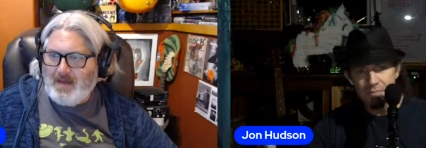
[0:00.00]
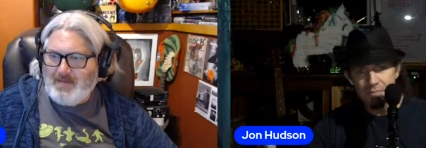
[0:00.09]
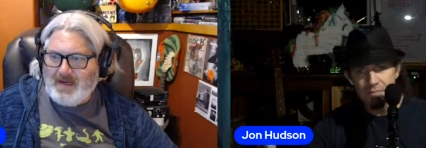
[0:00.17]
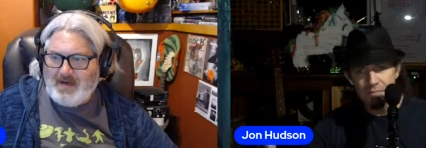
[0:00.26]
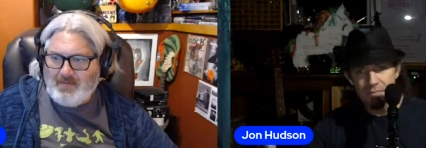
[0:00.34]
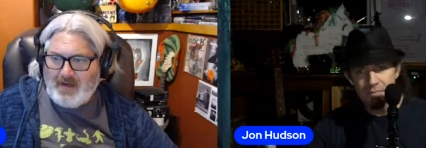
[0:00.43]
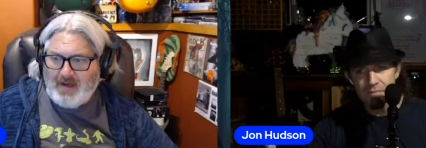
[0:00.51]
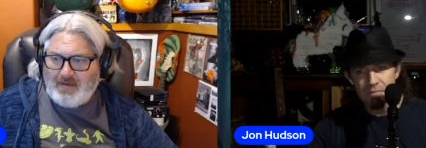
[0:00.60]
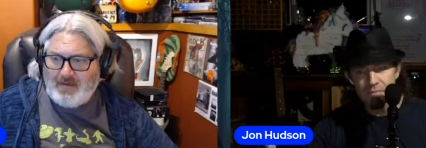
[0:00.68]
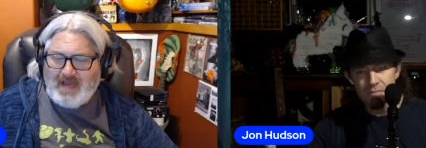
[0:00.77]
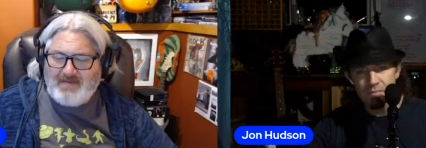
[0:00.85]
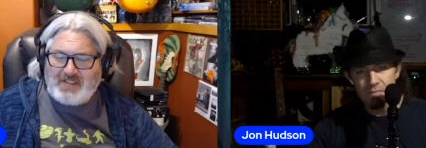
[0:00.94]
Speaker 1: mean, we
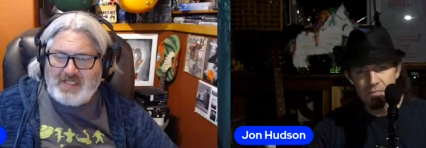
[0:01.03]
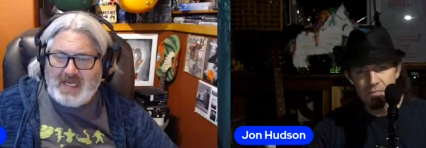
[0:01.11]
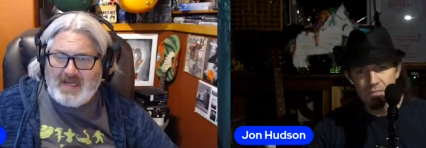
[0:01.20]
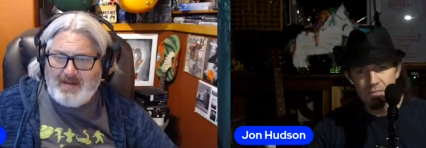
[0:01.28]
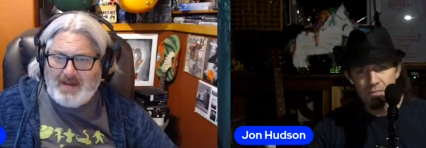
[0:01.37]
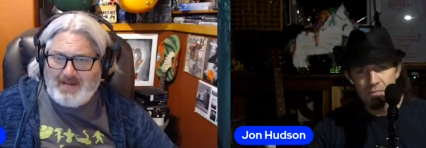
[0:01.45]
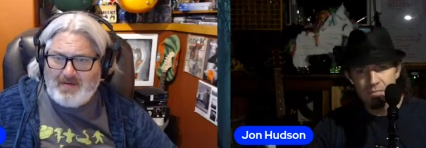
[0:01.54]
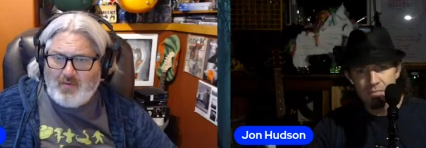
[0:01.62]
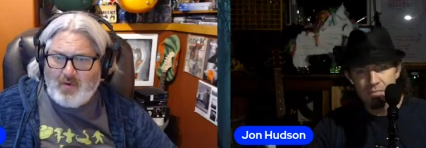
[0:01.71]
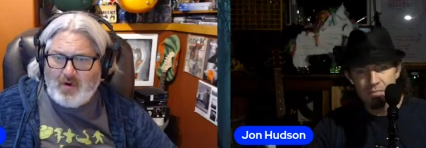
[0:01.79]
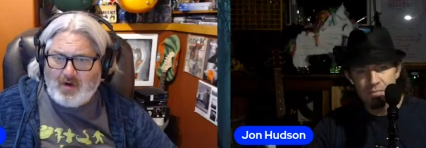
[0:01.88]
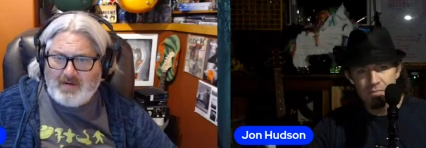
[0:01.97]
only have to take it at their
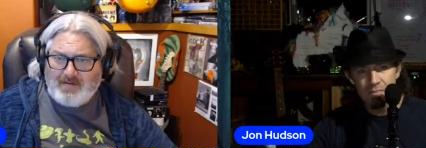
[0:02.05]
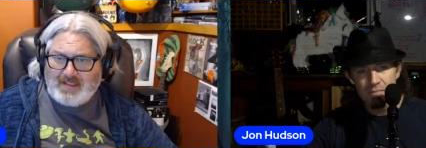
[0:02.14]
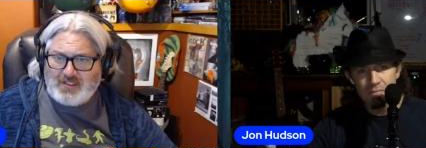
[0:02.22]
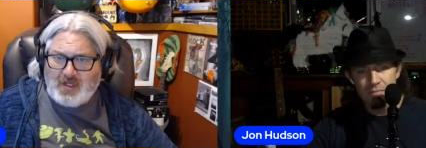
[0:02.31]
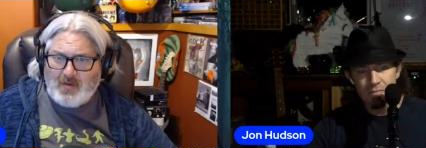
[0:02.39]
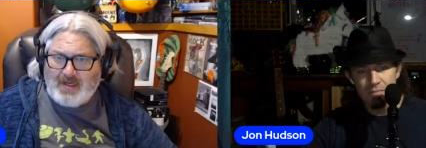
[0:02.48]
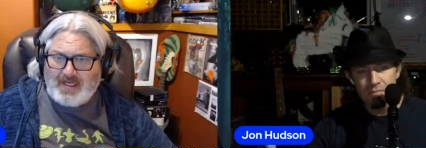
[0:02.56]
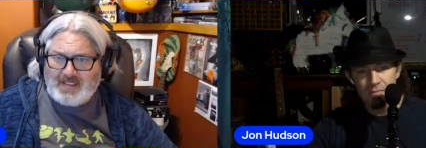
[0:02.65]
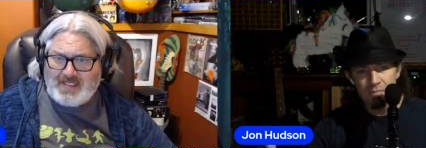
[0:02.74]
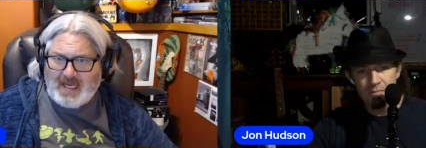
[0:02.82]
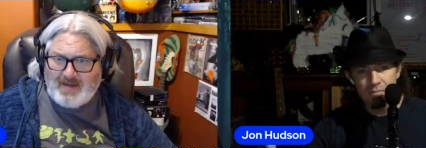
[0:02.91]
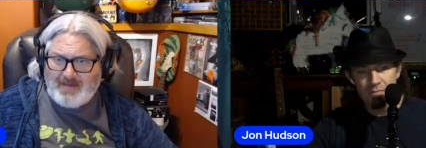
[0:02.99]
word. That's all we could
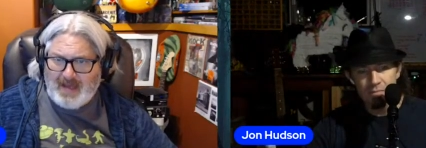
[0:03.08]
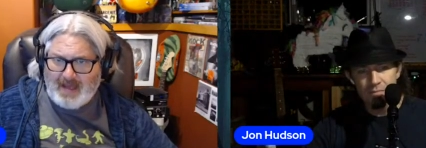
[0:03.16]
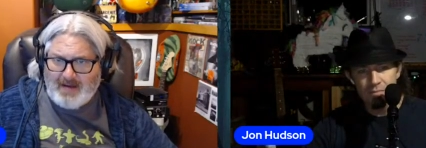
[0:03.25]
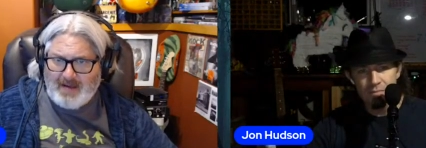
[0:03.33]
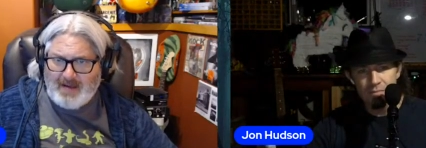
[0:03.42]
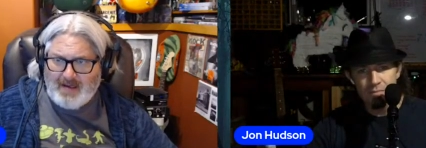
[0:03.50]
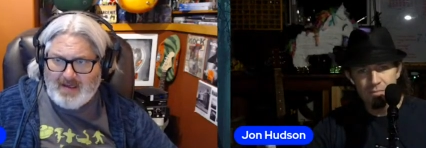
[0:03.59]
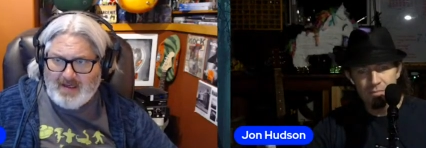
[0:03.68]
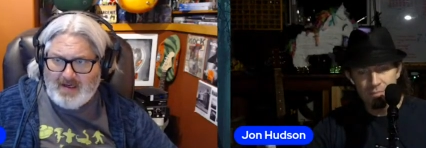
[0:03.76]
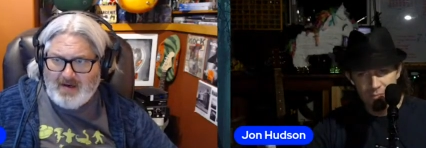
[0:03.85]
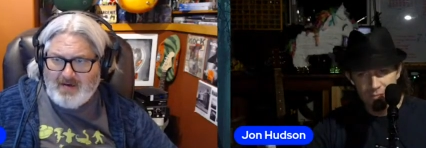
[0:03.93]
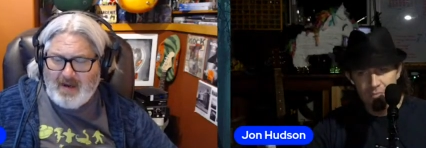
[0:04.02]
take about. You
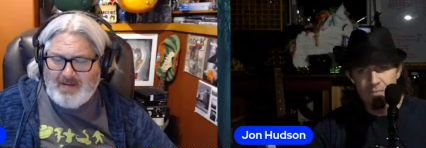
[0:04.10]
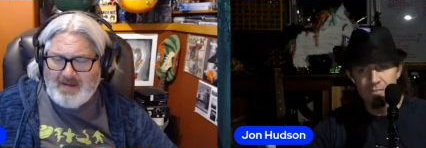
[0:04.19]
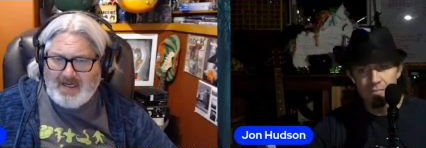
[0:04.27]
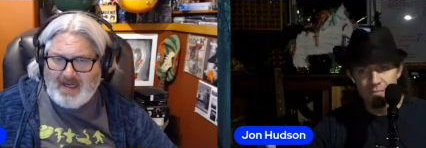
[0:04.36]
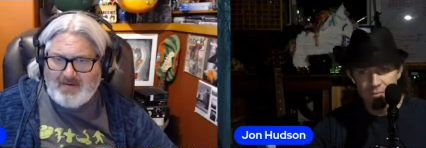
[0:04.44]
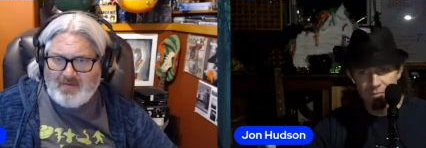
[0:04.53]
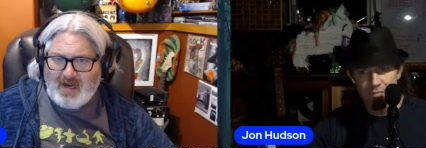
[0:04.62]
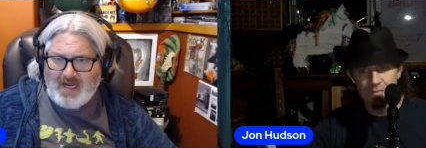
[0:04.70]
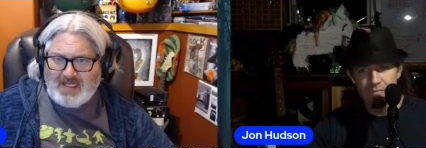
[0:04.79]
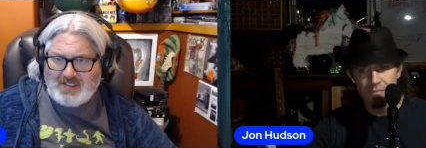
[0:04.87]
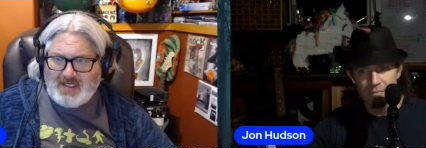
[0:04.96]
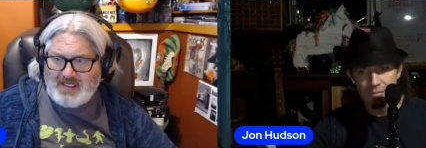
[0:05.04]
know, I mean,
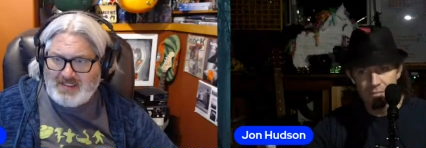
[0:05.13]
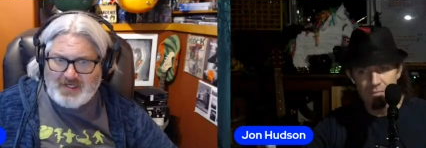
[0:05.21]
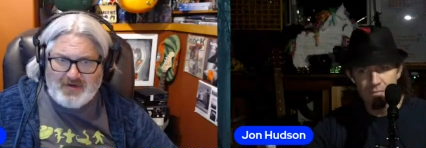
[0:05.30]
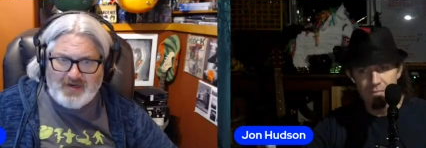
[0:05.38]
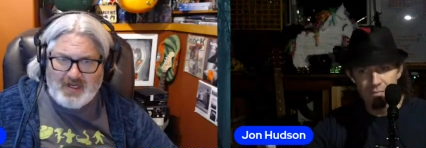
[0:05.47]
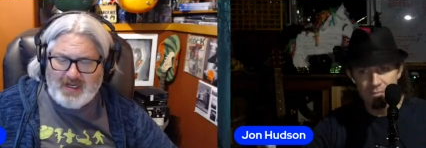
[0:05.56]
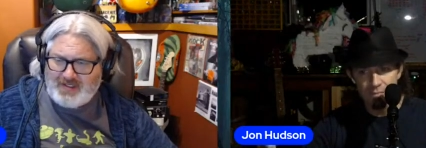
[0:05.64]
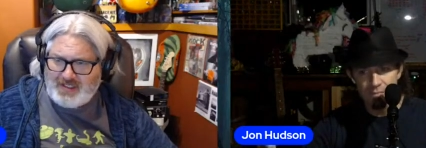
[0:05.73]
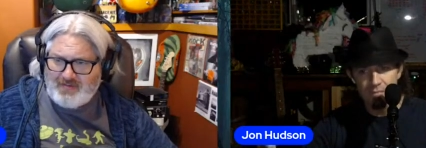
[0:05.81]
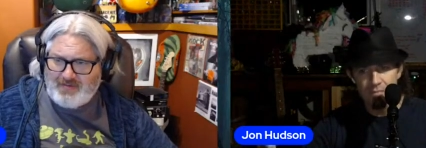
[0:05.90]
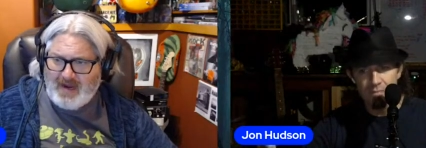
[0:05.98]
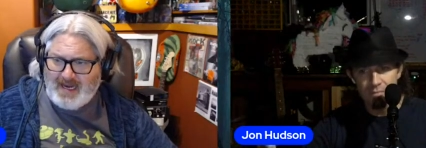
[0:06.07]
otherwise, is it is
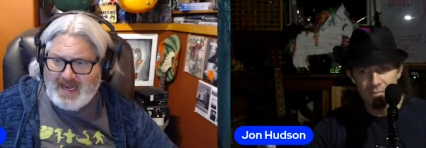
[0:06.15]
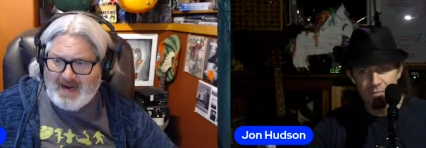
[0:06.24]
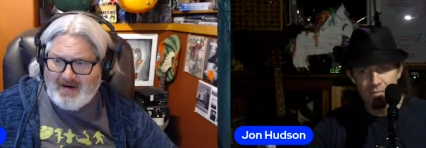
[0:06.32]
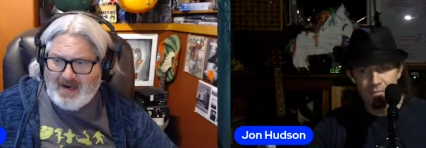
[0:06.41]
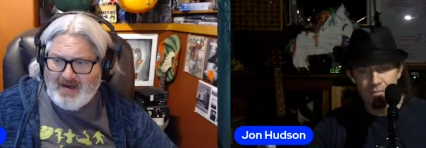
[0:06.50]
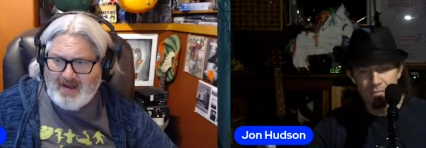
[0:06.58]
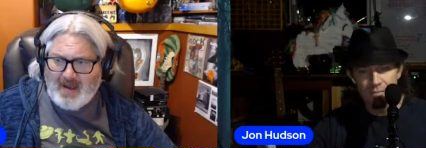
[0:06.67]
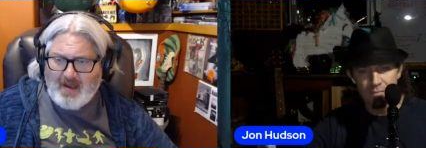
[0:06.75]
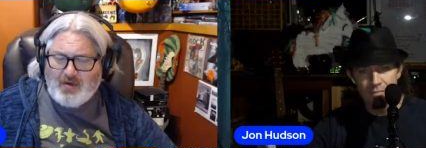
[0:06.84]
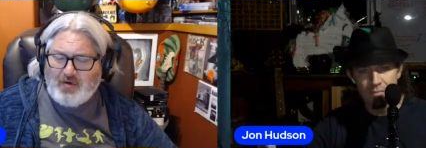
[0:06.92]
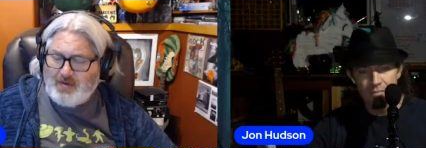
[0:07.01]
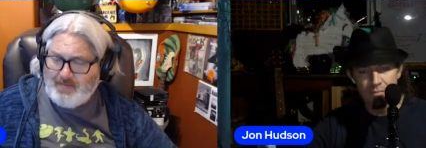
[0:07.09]
it a red herring?
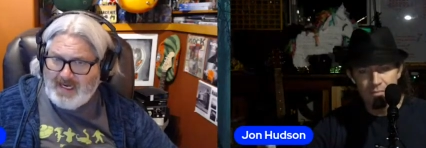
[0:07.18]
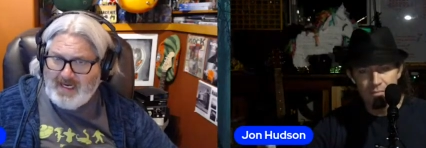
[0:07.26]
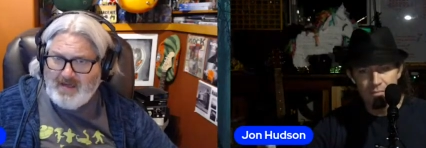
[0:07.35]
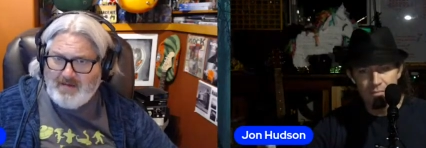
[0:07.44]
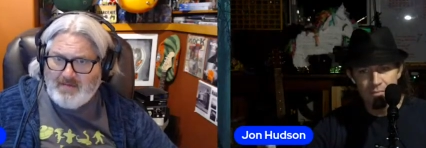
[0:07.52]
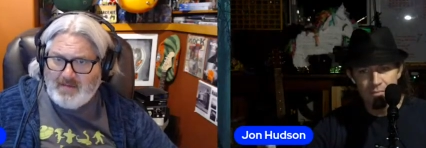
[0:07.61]
Could be,